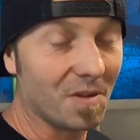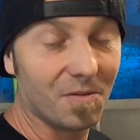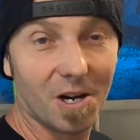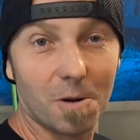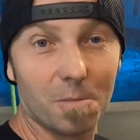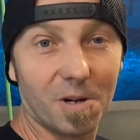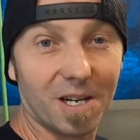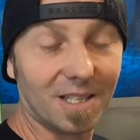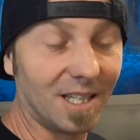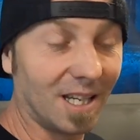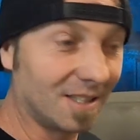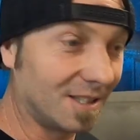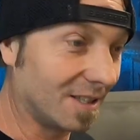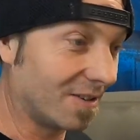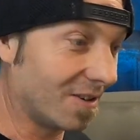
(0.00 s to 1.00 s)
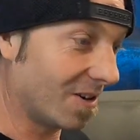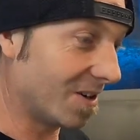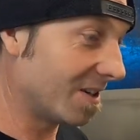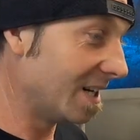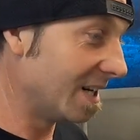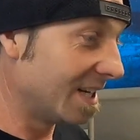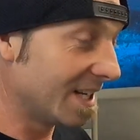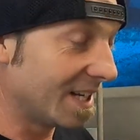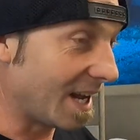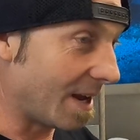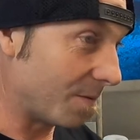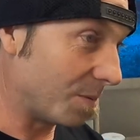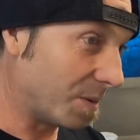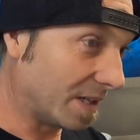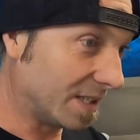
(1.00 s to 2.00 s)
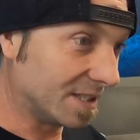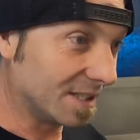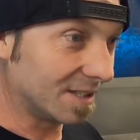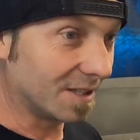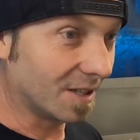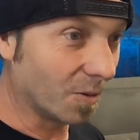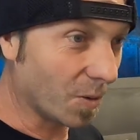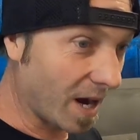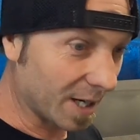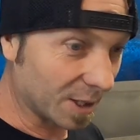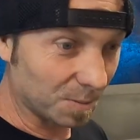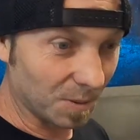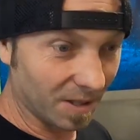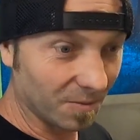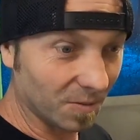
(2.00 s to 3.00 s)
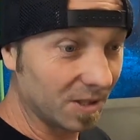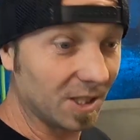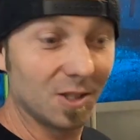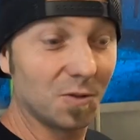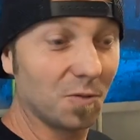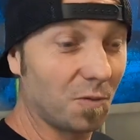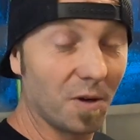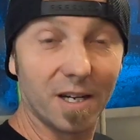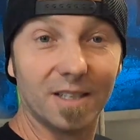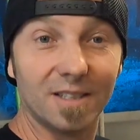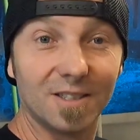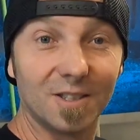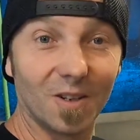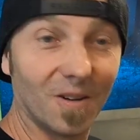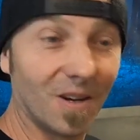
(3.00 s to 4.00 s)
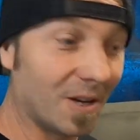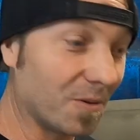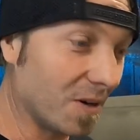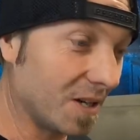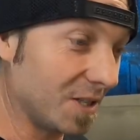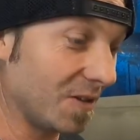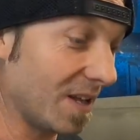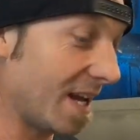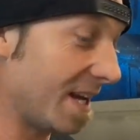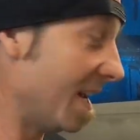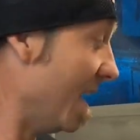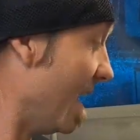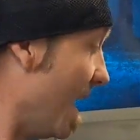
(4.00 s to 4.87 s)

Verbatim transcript: If I don't bring a tested car, everybody's just gonna wax me, which isn't fun. So I don't wanna do that.